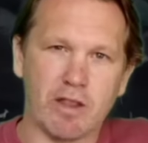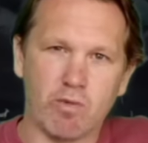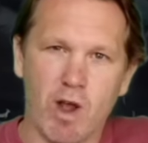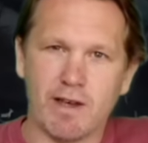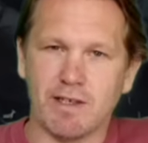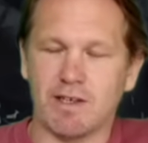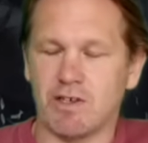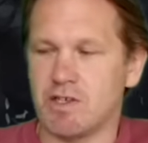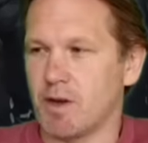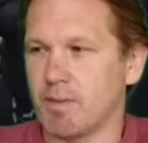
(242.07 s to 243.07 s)
the right
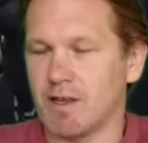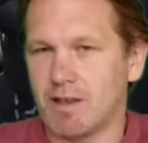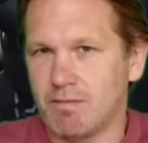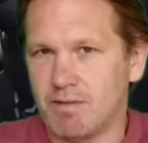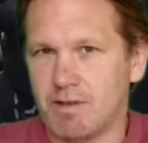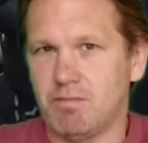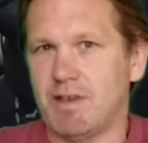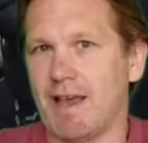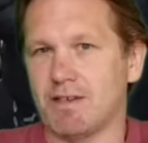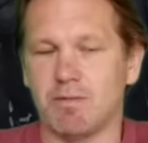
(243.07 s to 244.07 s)
decisions, I'm going to
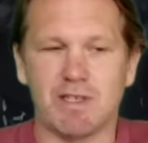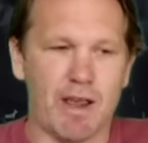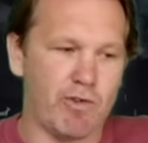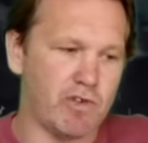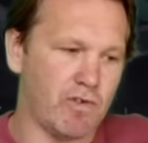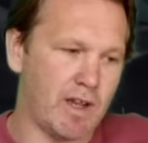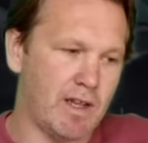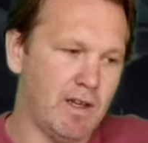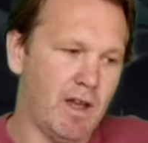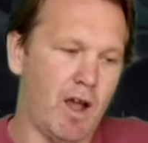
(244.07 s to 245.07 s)
get some territory,
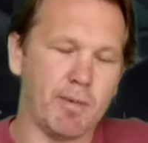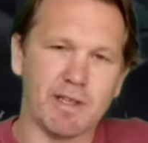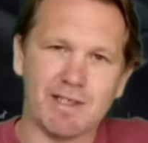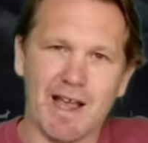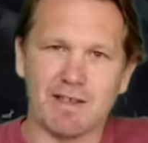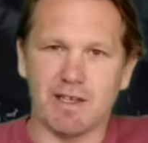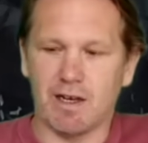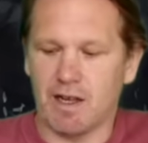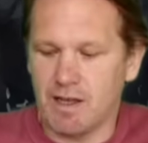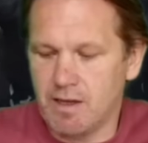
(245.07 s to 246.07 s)
I'm going to
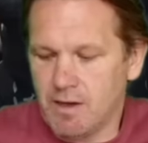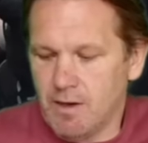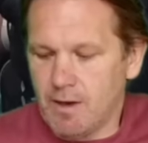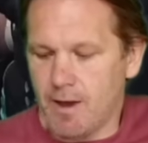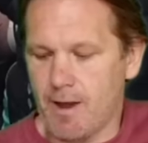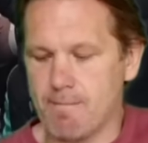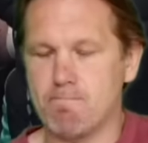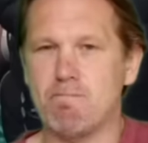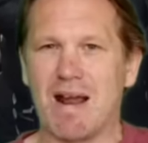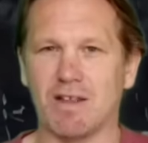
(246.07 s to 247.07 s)
tactically
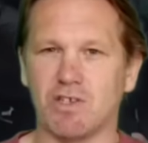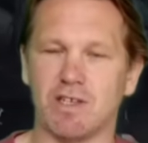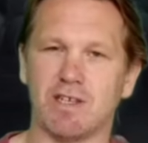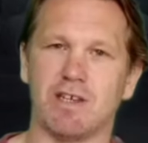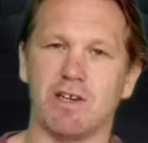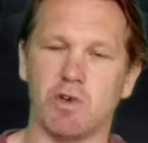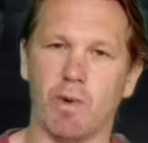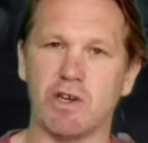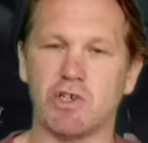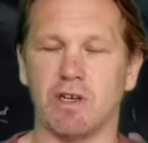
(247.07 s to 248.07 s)
manage this
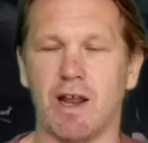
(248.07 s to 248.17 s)
situation.